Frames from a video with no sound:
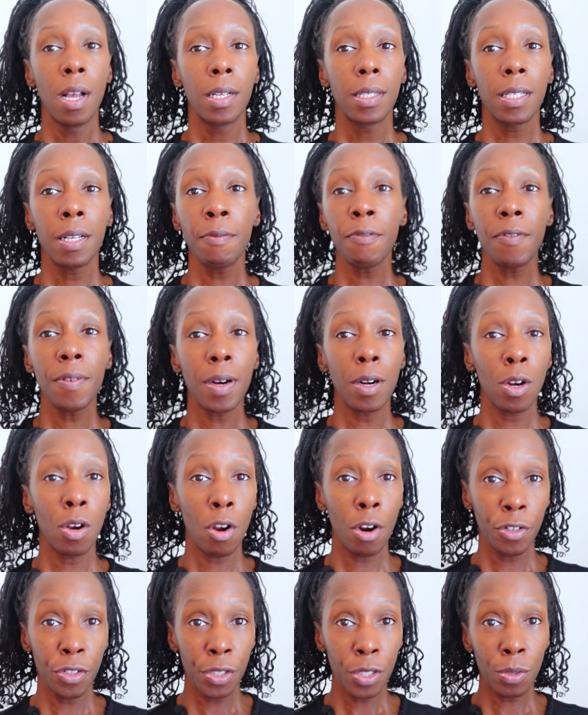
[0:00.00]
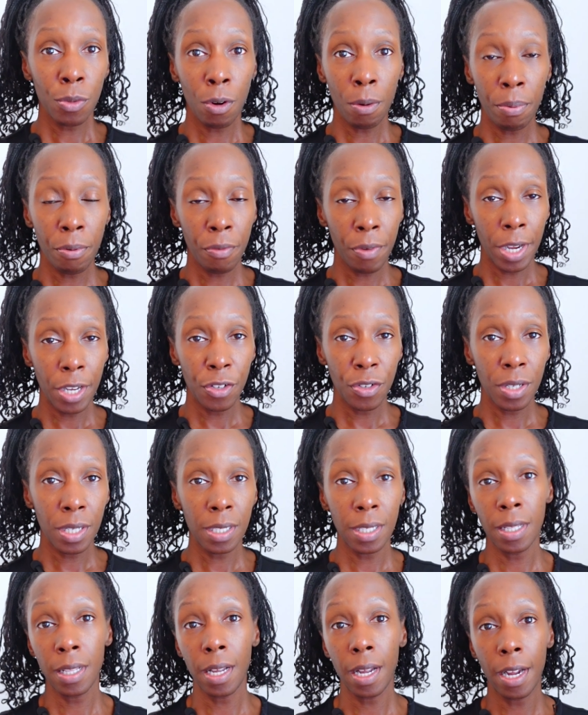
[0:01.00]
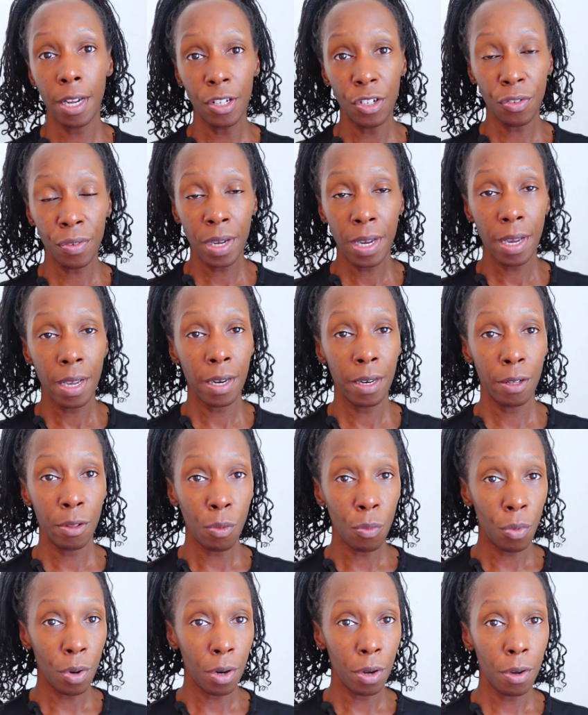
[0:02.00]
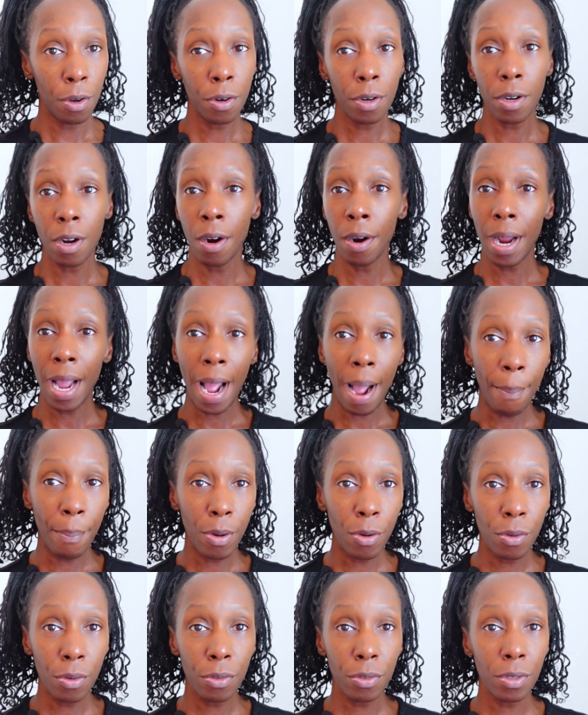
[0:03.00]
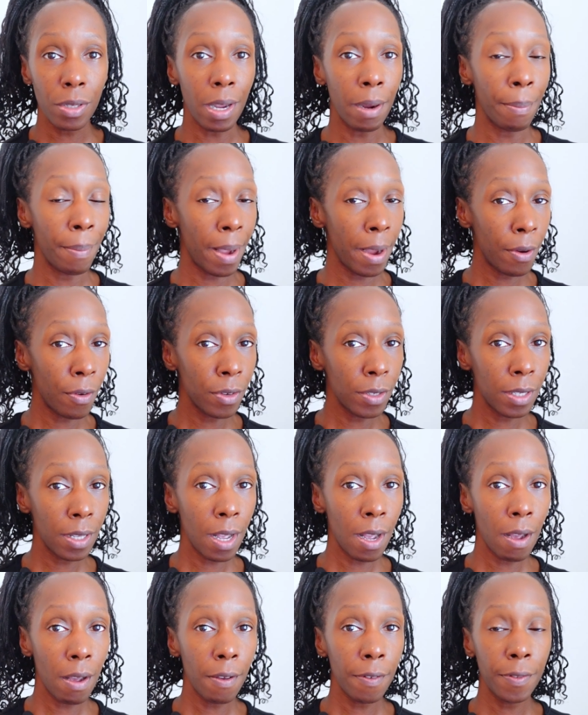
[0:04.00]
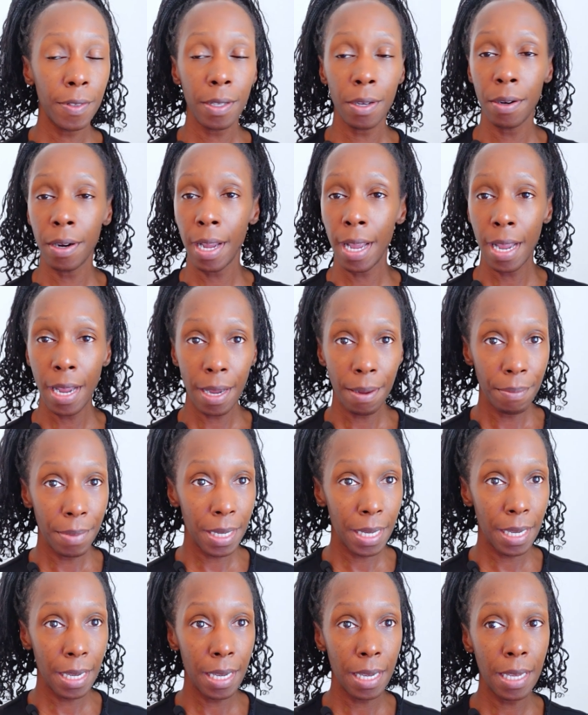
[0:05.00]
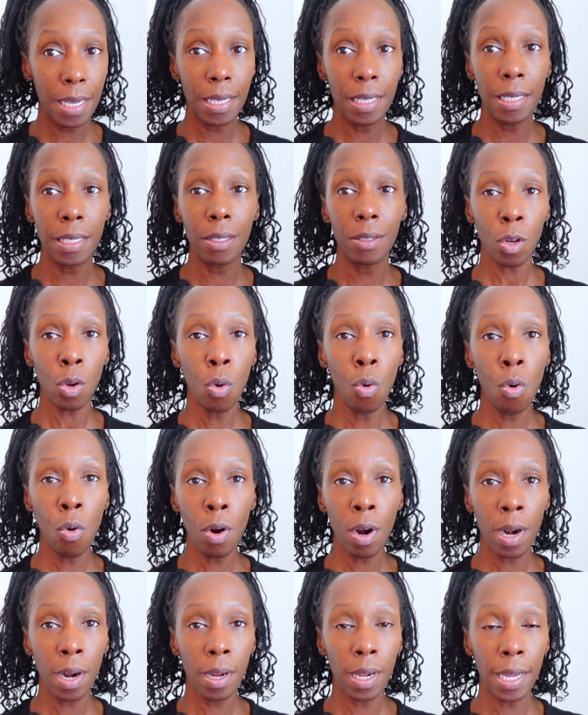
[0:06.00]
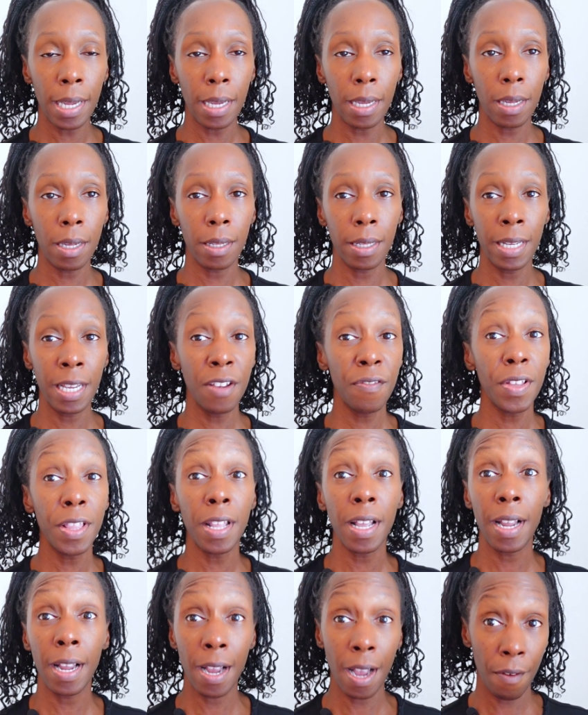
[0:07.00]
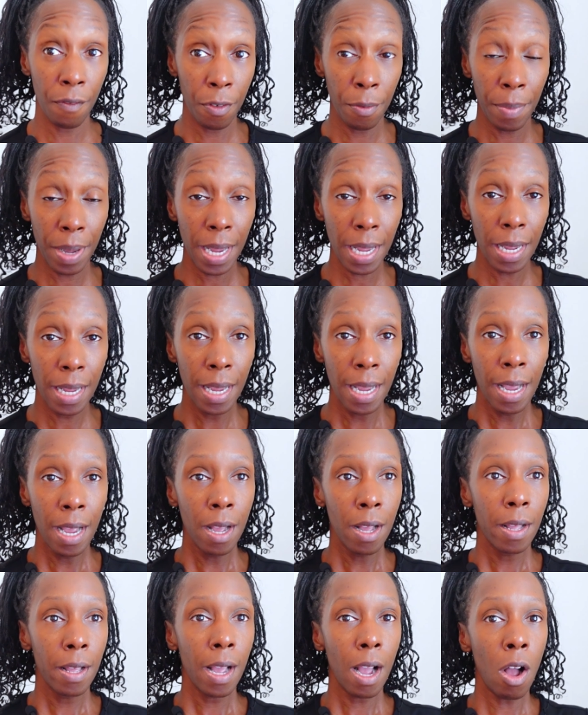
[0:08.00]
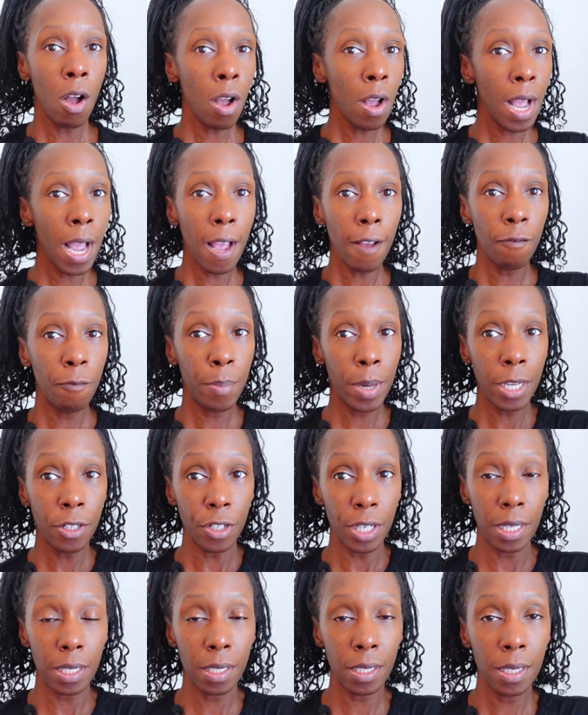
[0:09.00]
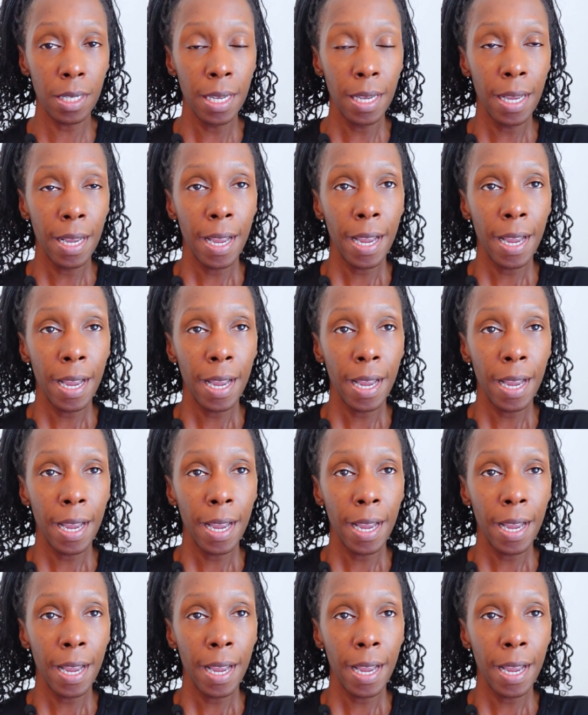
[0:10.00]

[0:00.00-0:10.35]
Some of our largest corporations in the country and in the world are Apples, our Microsofts, or AMDs, or like even the government, all have budgets.